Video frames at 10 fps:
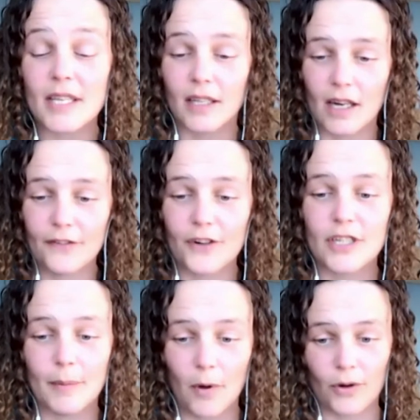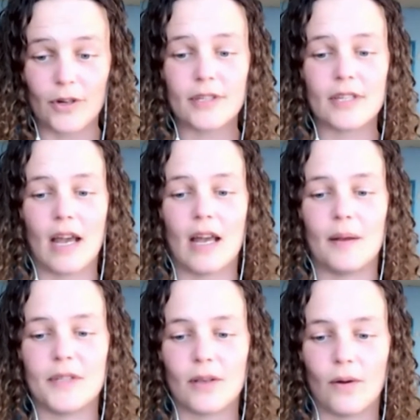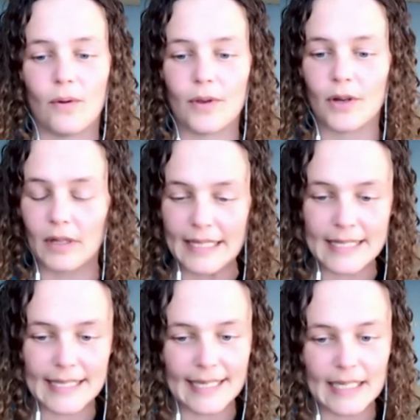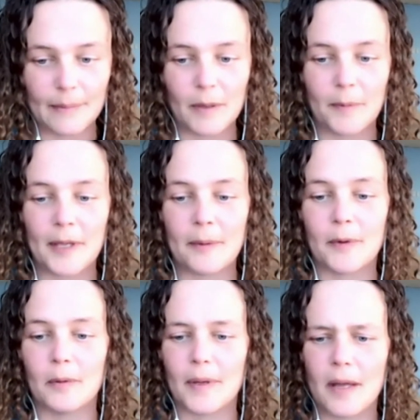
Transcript: a lot of first-time owners. Clean slate type people,